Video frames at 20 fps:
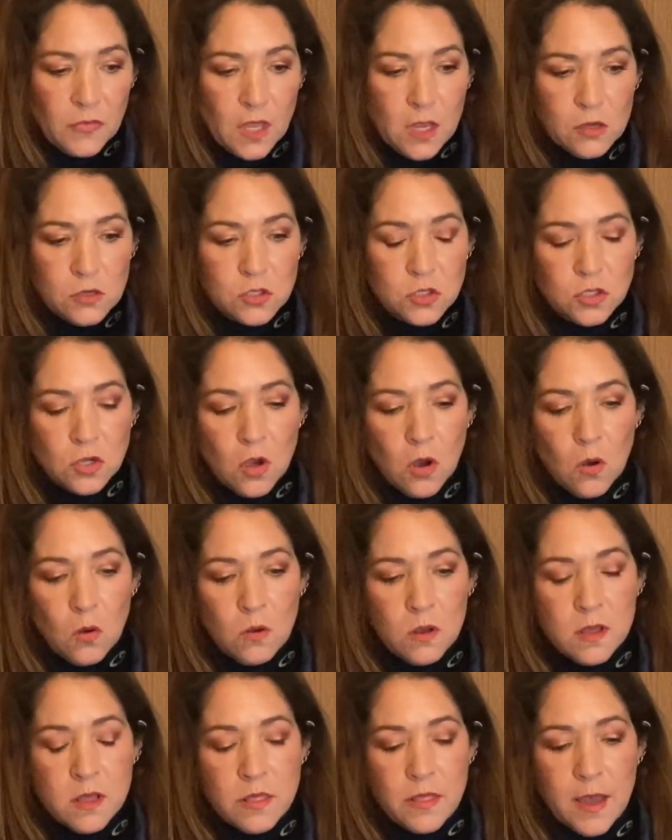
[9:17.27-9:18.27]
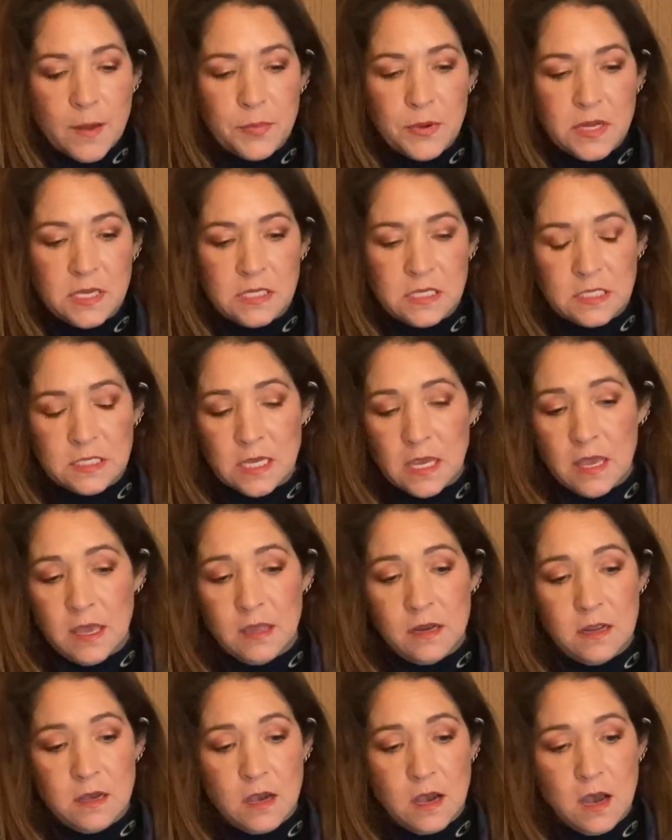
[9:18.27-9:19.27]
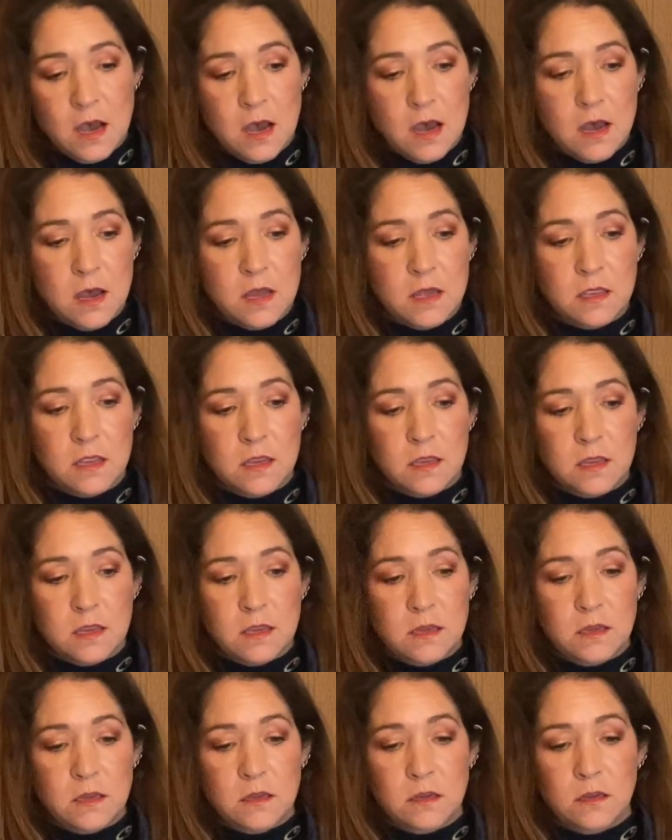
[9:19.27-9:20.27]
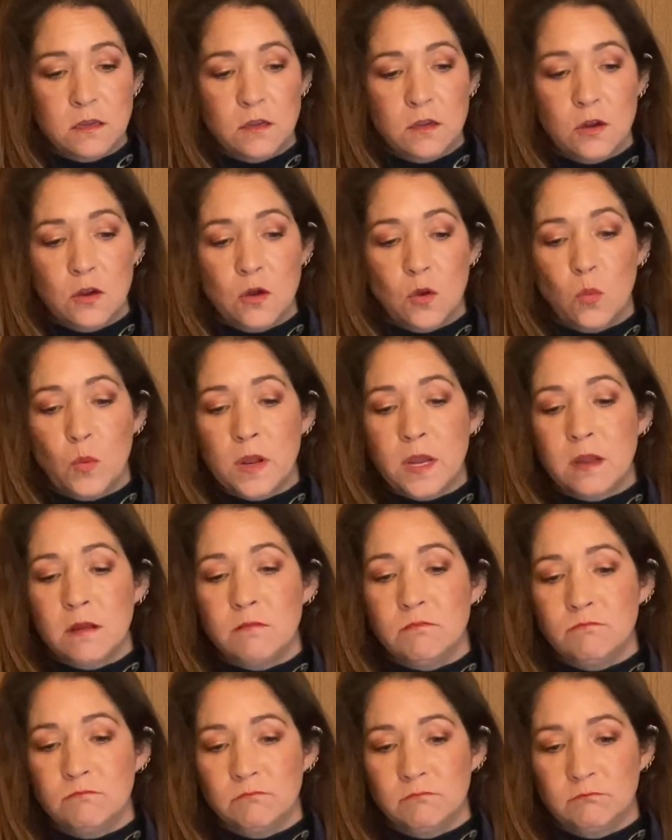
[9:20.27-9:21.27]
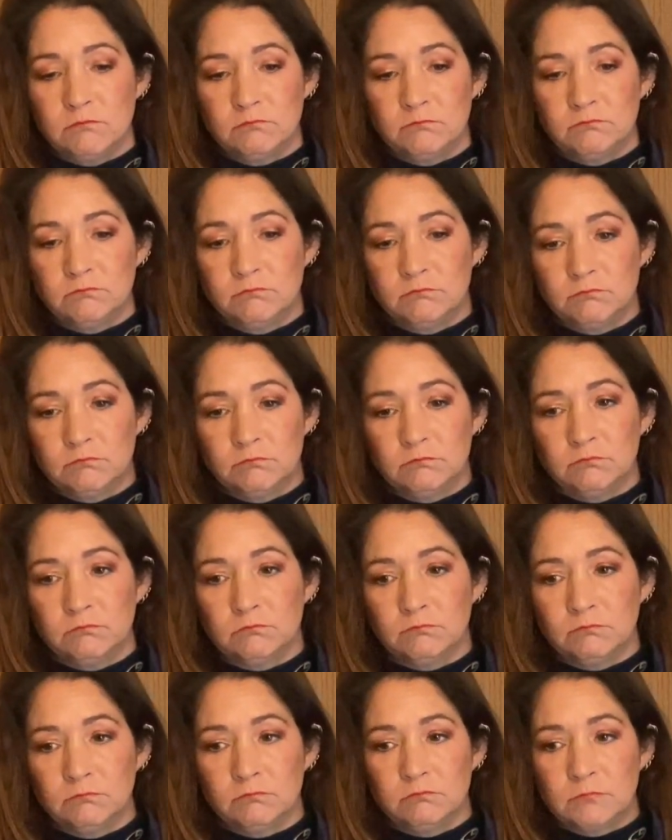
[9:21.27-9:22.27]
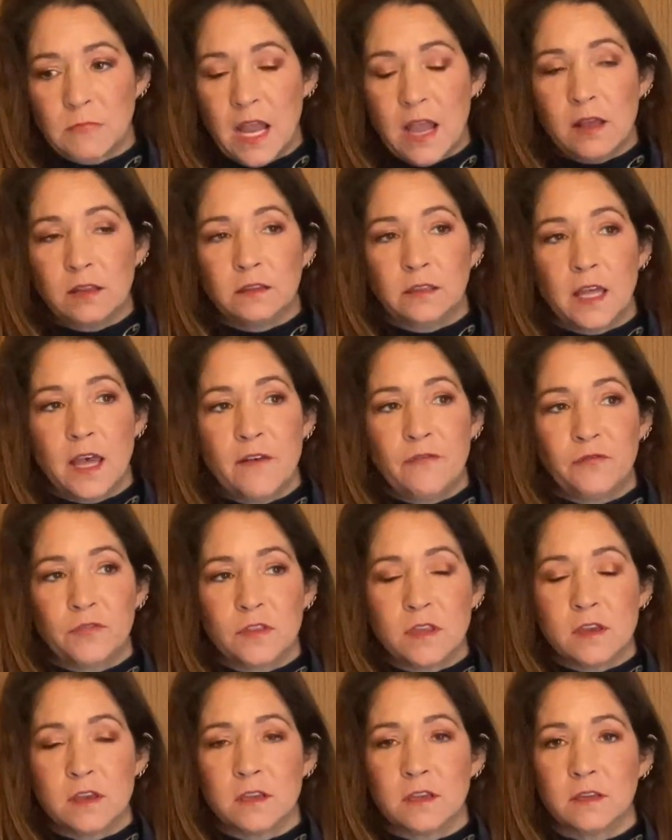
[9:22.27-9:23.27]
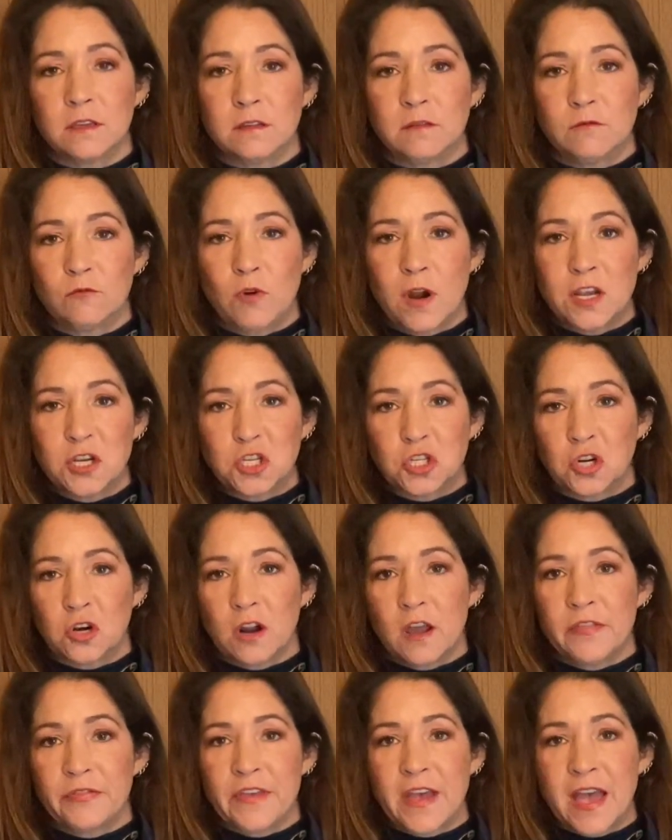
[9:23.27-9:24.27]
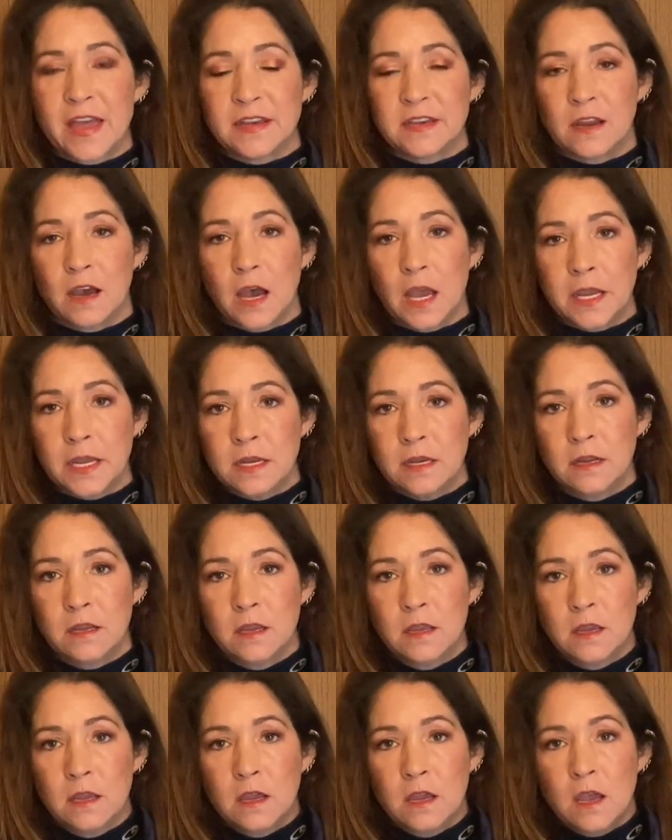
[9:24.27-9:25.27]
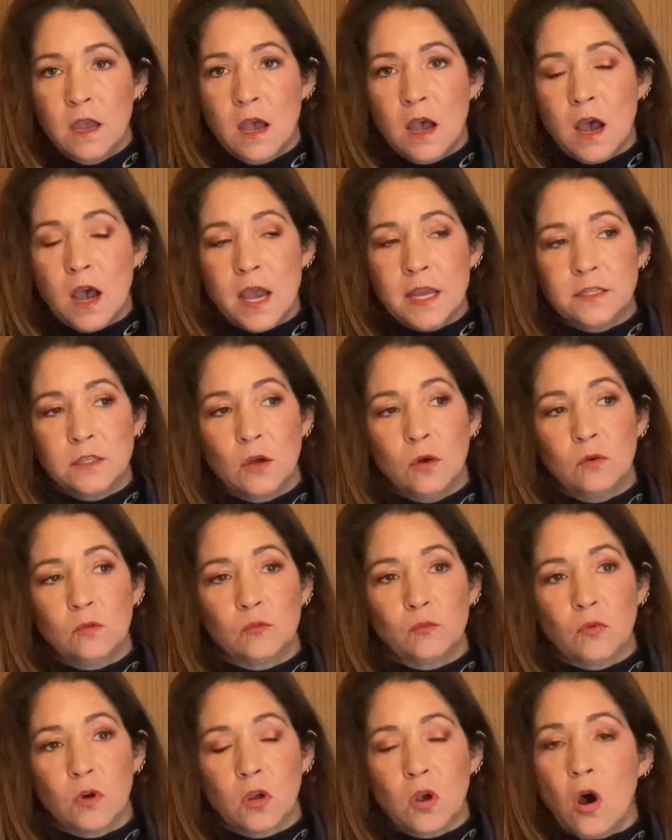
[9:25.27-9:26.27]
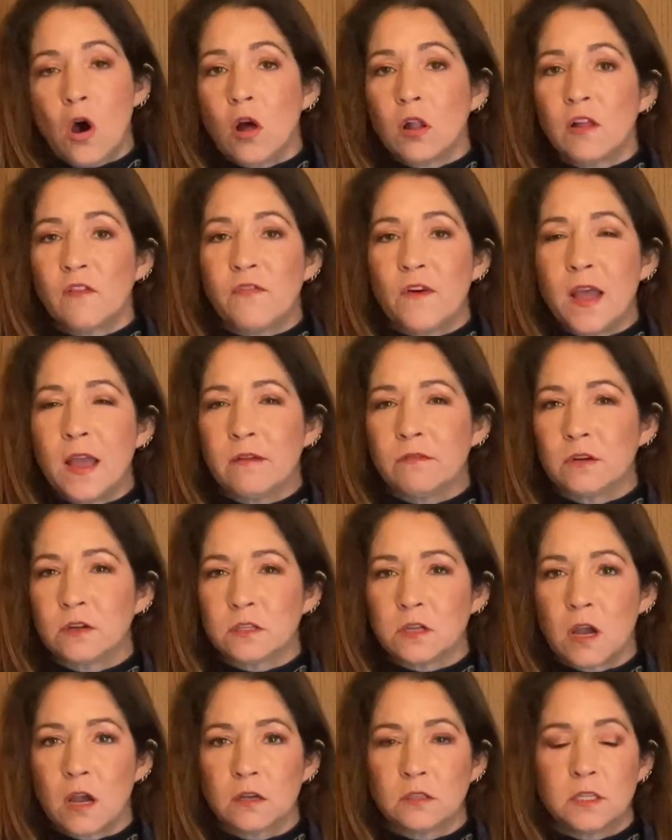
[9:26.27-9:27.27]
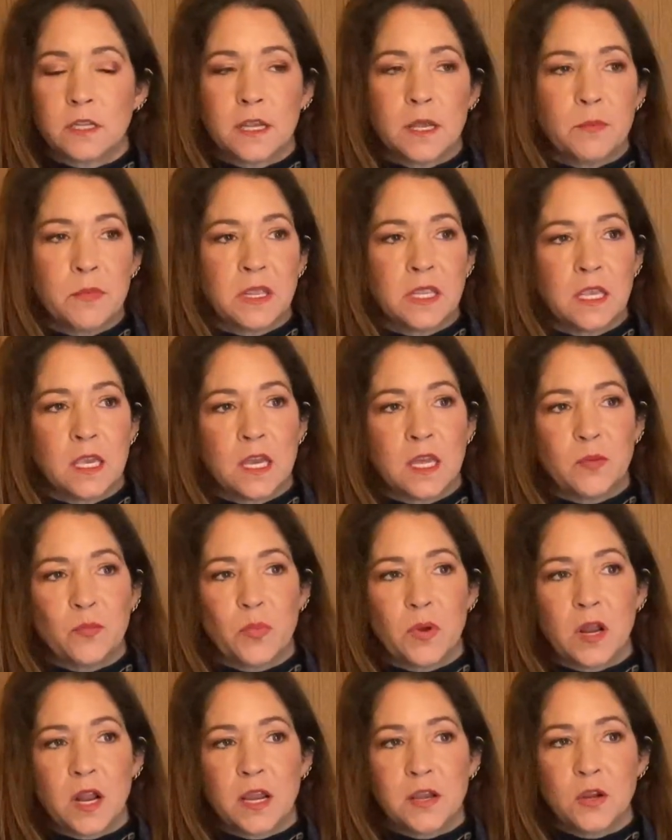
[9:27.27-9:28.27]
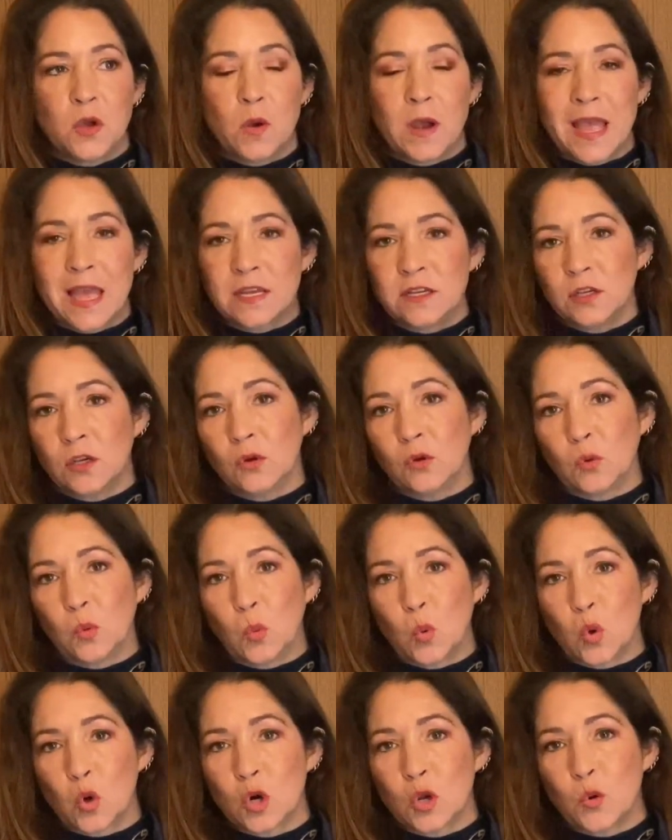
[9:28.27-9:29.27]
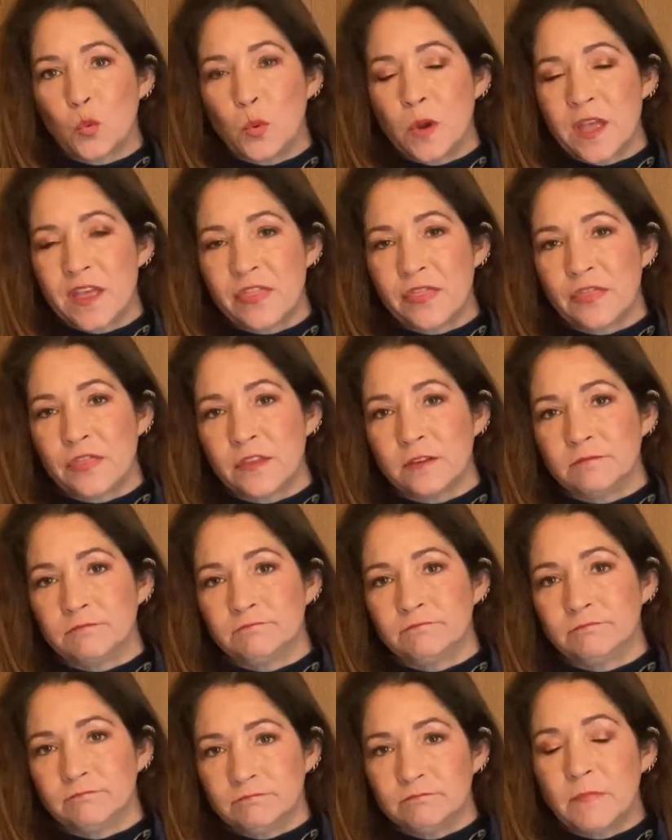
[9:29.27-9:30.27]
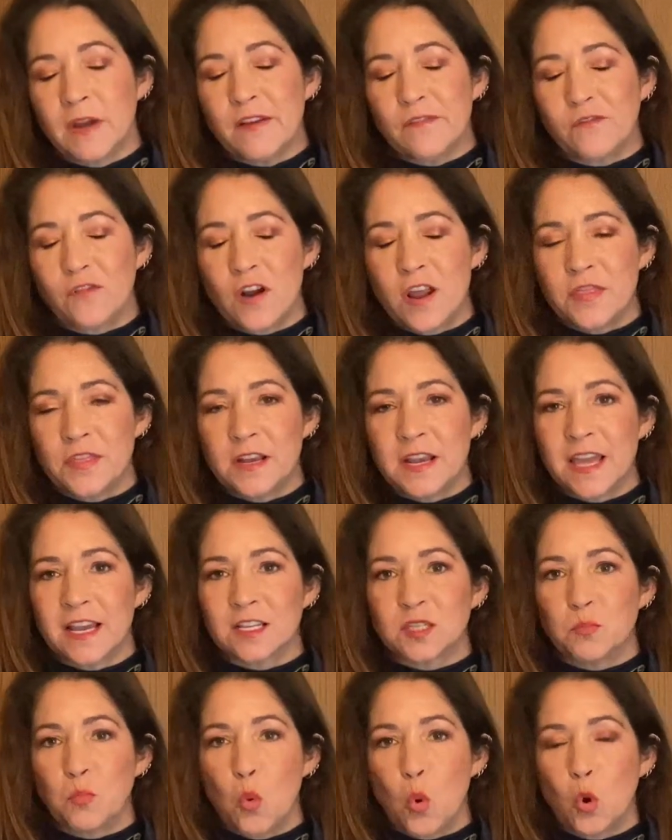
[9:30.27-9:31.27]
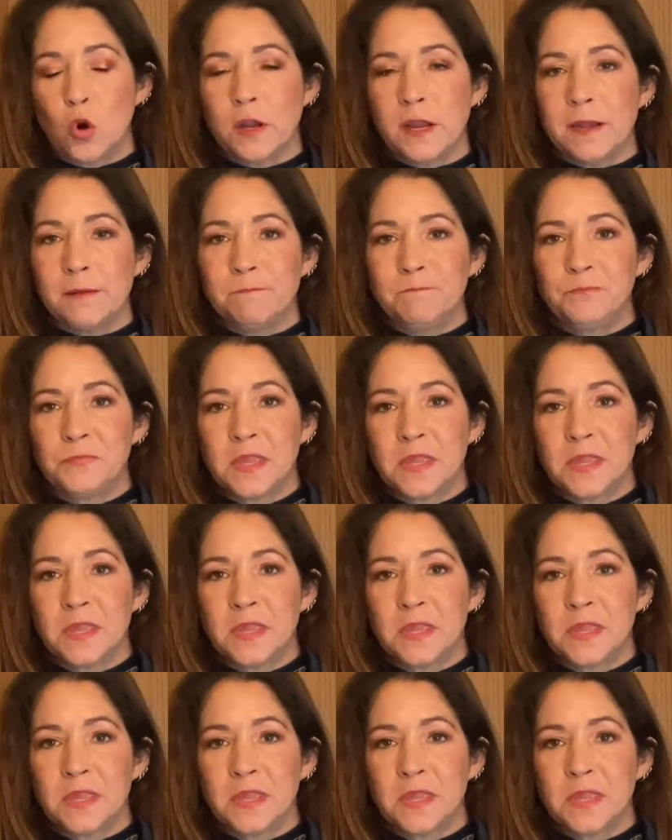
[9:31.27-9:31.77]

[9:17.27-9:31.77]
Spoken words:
So that being said, we left the restaurant that night. I don't recall if I ever talked to him again, but I know I had to go to work with my friend the next morning,